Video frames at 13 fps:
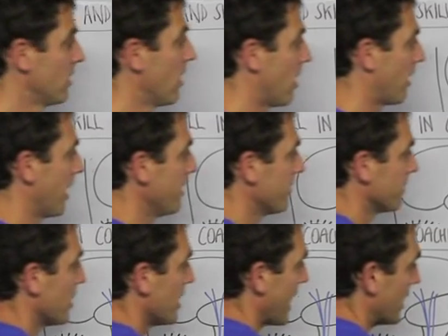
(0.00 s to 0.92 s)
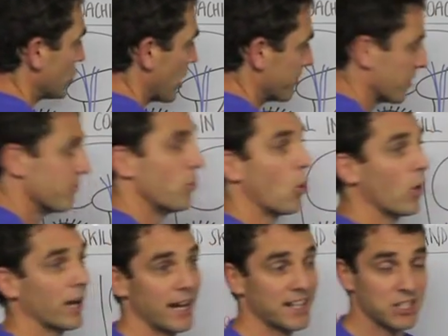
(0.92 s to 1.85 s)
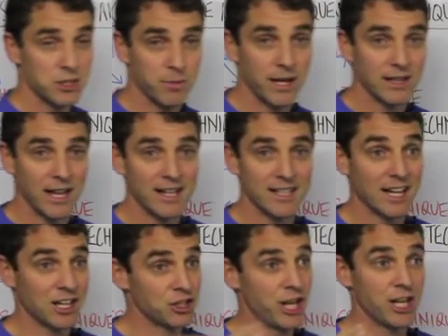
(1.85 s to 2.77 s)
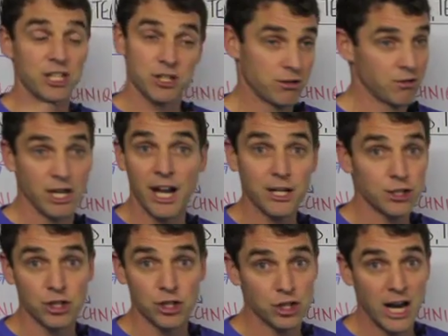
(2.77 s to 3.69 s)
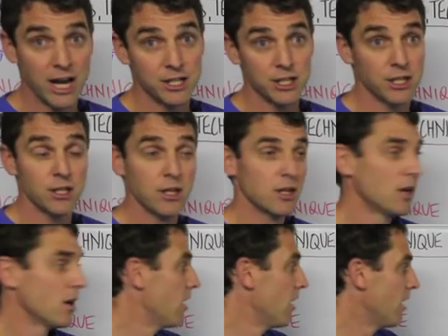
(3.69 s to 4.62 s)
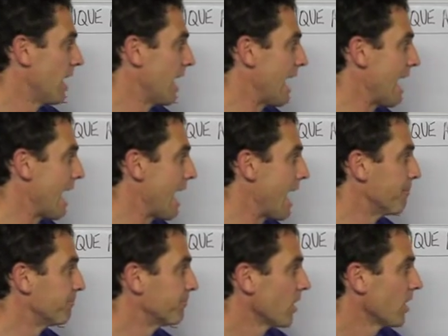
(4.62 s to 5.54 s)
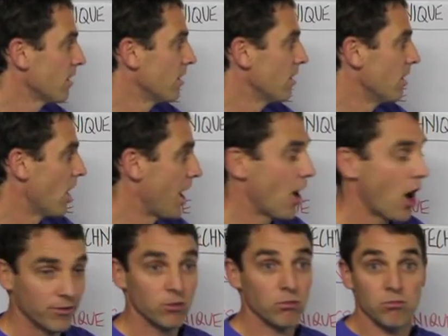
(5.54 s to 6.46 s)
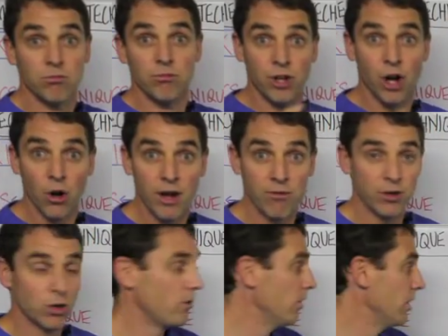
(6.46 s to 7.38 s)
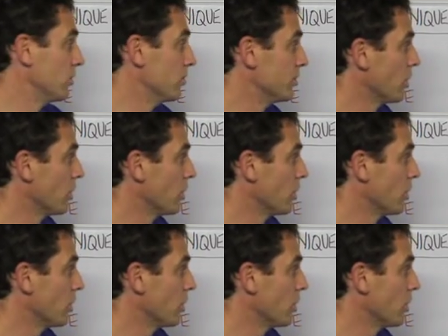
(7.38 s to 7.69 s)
All right? In terms of more connections being laid down, connections changing, and hopefully, if we're doing a really good